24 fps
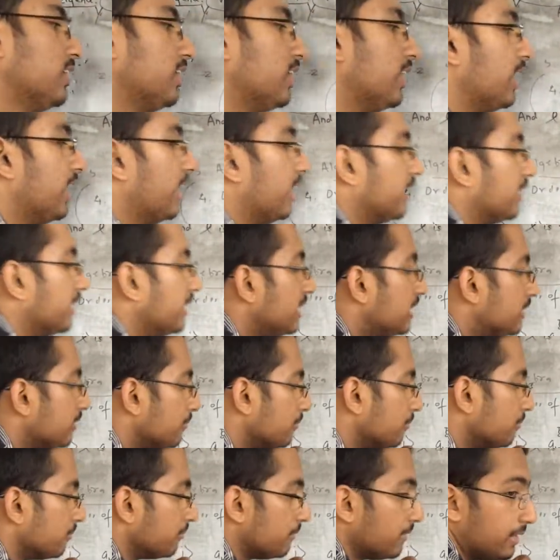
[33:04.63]
And
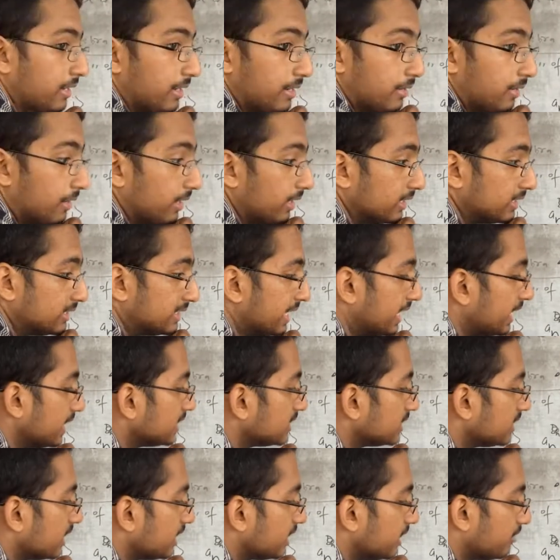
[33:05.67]
it
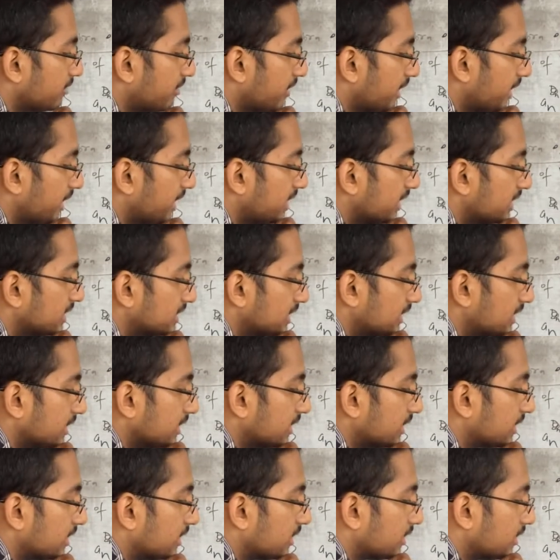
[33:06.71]
says that if An is
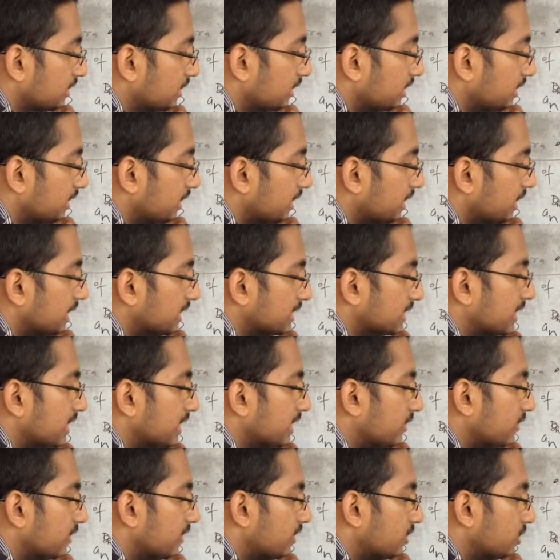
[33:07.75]
less than or
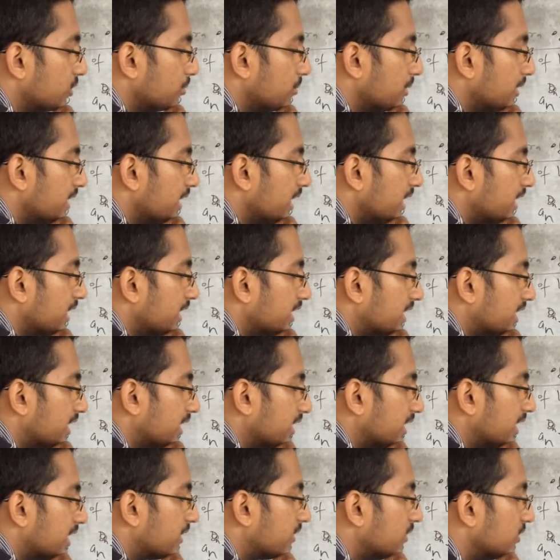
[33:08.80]
equal to Bn and greater
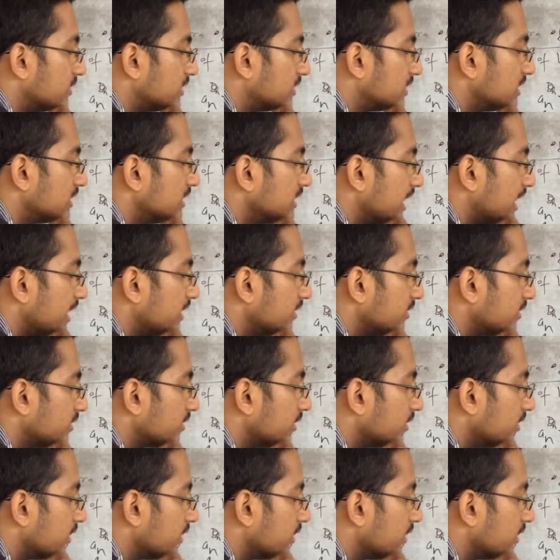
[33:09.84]
than or equal to Cn,